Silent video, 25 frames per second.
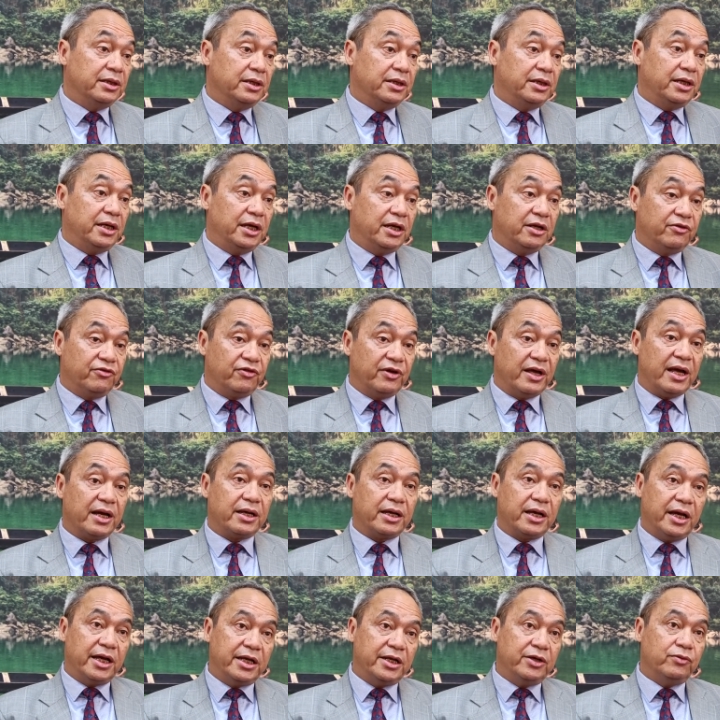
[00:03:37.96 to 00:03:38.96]
In fact,
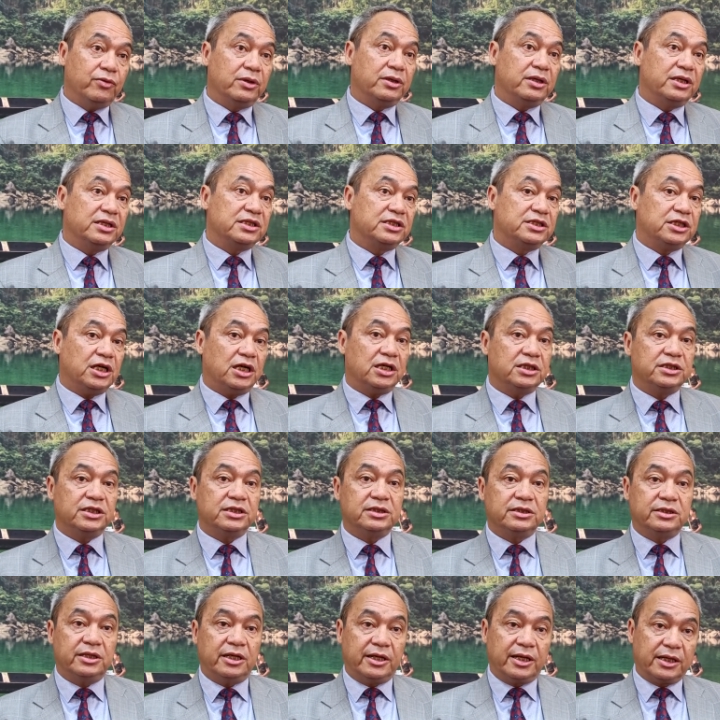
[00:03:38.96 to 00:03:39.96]
anyone
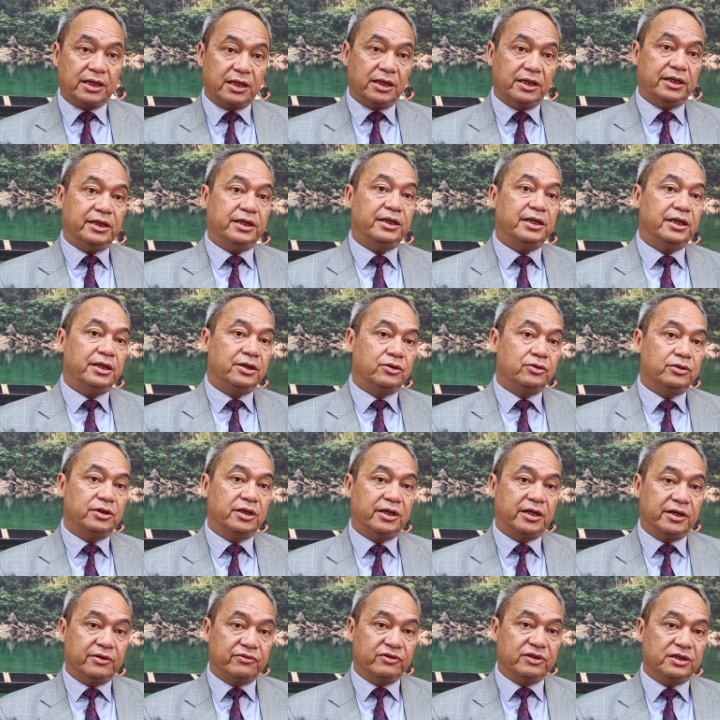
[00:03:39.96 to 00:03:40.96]
discharging directly into the
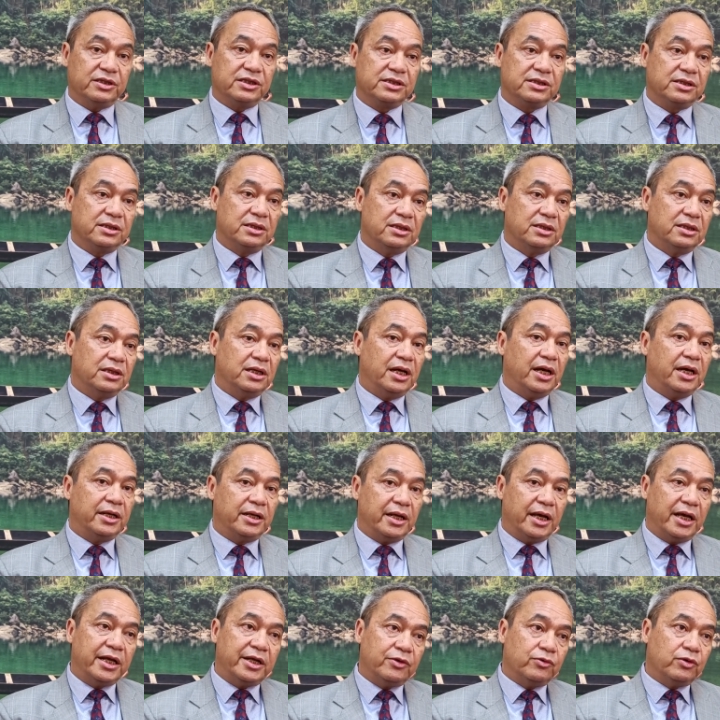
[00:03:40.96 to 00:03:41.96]
rivers and
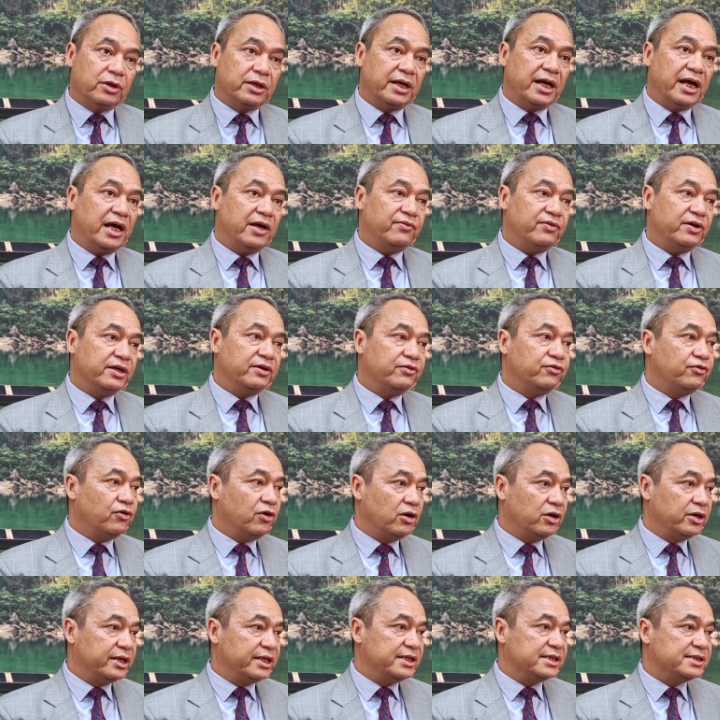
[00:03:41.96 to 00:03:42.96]
anyone having
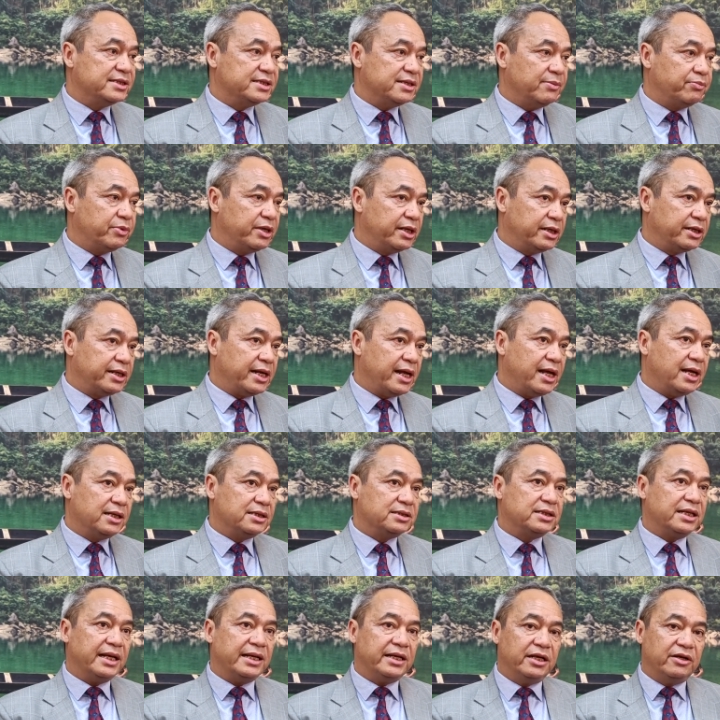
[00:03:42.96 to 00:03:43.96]
faulty septic tanks
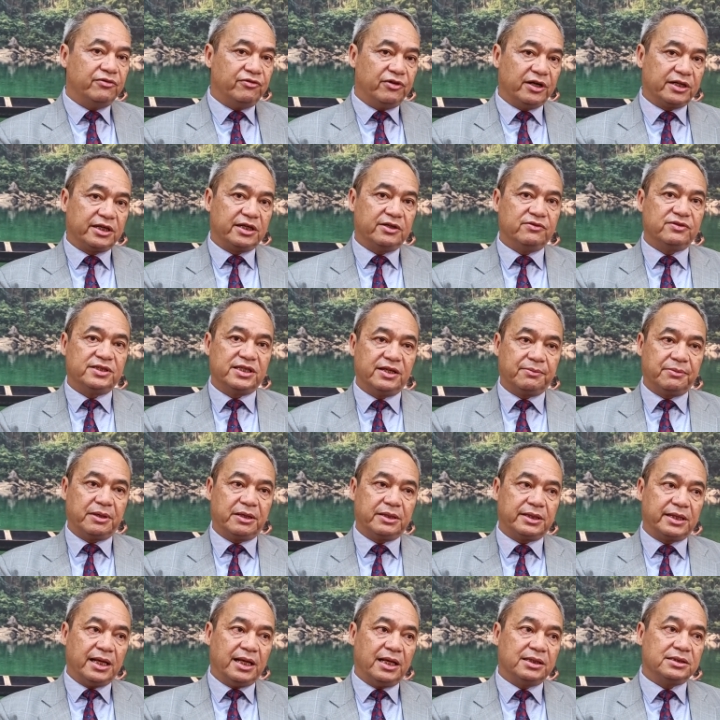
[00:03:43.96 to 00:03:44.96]
and defective septic
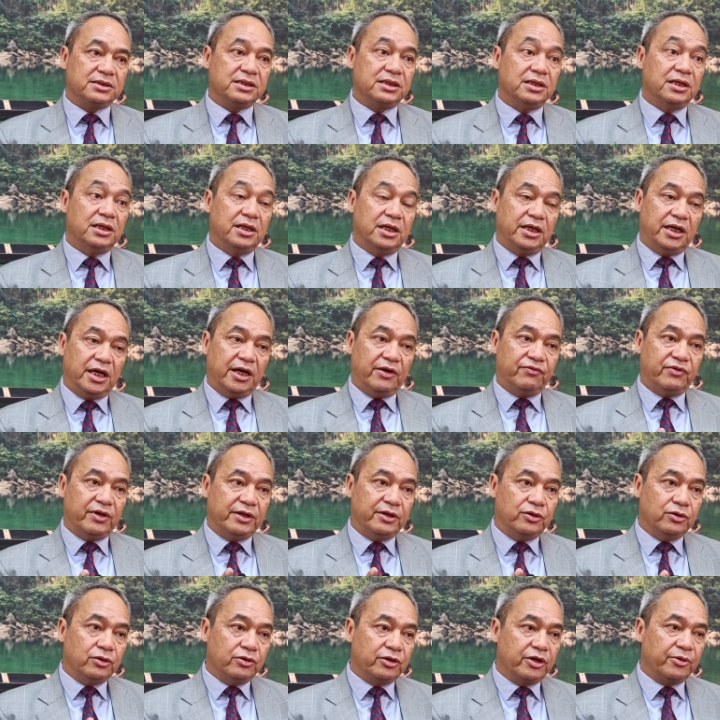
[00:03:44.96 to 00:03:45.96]
tanks, if they
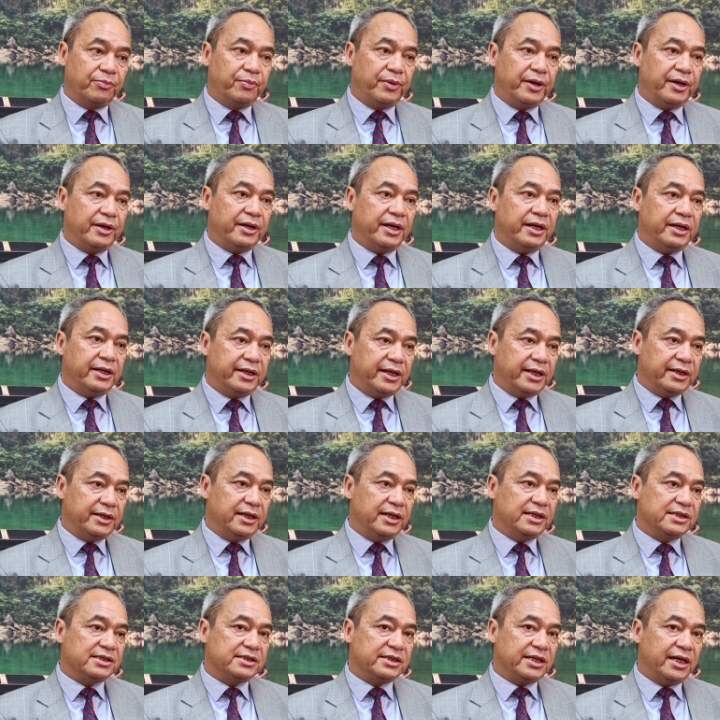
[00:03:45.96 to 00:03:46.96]
don't repair in 10
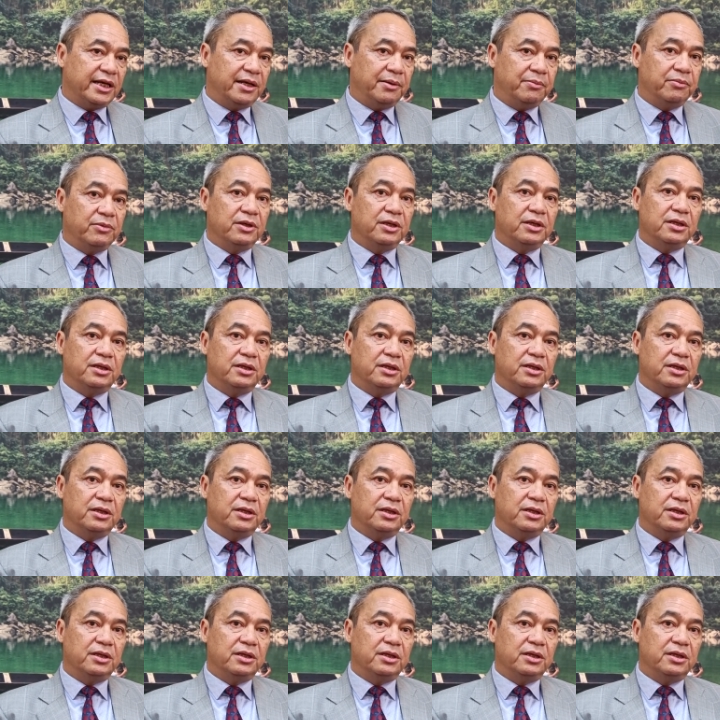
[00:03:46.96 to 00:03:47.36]
days time,